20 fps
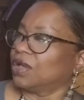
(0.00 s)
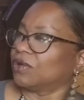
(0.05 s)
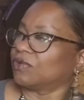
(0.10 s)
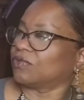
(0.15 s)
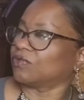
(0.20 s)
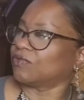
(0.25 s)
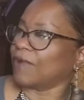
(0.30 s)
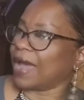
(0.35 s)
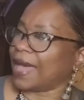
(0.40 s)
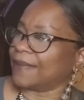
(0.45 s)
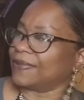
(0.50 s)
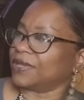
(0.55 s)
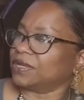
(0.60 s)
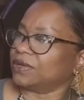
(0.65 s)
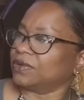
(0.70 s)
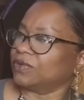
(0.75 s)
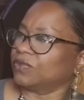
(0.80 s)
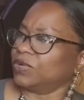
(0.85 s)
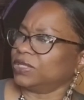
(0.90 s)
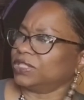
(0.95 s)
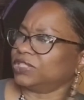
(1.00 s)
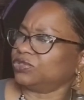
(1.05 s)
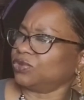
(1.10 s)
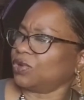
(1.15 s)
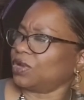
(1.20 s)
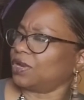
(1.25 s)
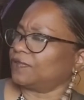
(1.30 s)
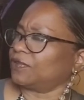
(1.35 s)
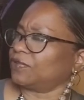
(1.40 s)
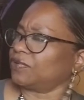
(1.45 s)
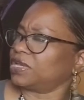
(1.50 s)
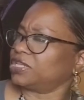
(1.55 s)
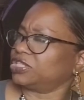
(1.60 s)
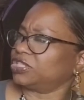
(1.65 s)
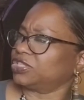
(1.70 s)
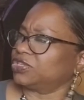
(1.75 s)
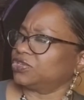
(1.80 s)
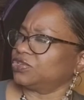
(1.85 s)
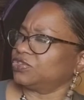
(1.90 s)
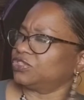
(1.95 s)
Rabbit, what sort of
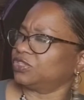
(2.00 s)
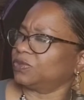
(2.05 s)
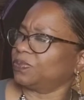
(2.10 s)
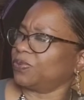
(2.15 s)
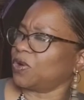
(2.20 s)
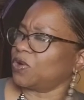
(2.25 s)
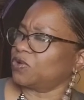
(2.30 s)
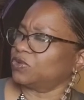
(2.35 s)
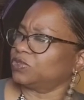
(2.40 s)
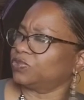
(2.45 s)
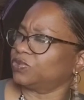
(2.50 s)
creature do you suppose